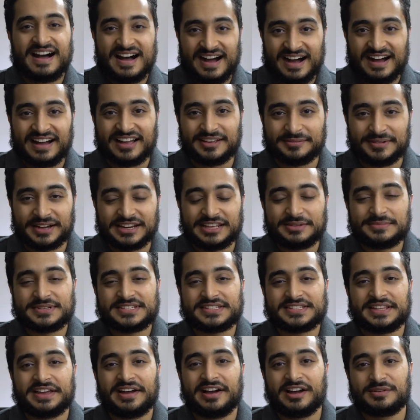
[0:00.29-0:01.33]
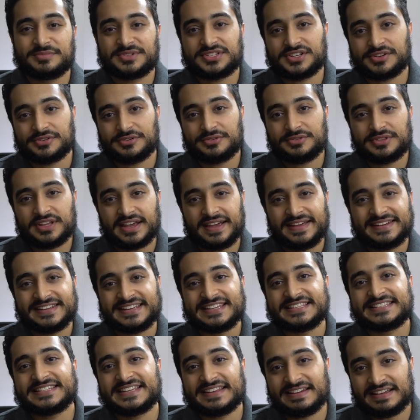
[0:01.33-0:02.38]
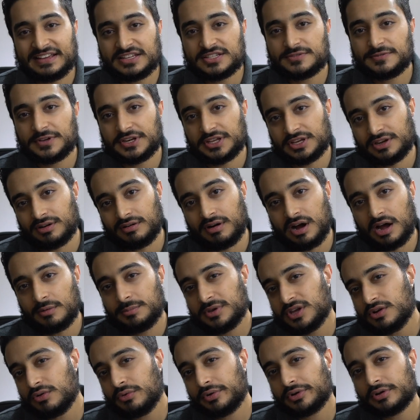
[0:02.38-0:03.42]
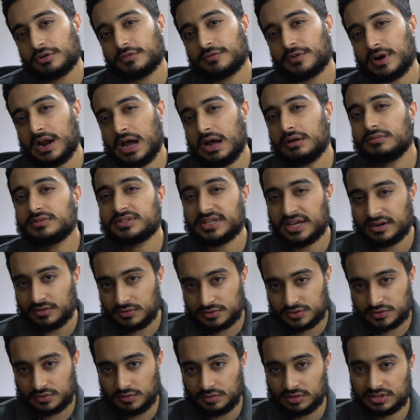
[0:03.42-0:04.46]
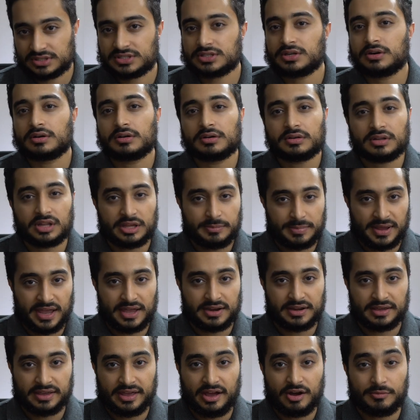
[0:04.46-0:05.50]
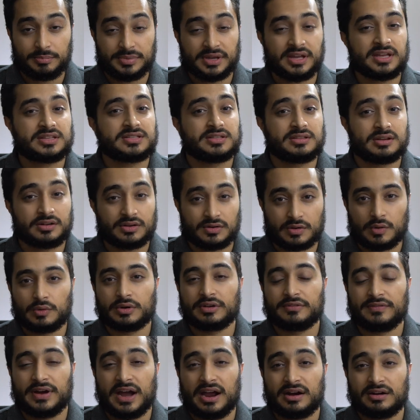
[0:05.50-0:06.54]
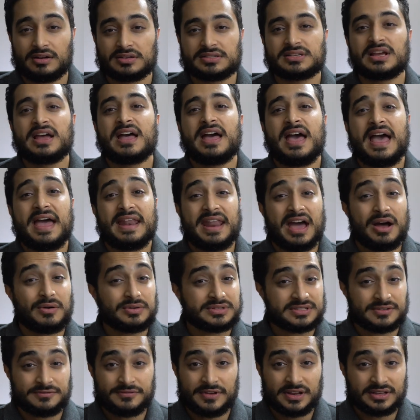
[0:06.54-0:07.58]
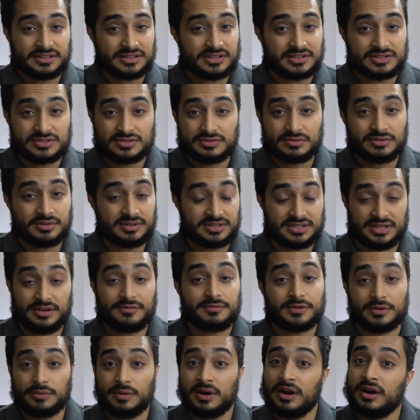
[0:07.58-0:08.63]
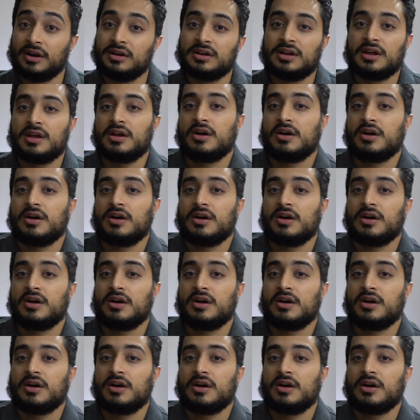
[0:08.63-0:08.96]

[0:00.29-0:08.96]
Hi, my name is Tiham Saoud, and in today's video, I'll be going over how dental school is currently panning out because of the coronavirus and how it's affecting students everywhere.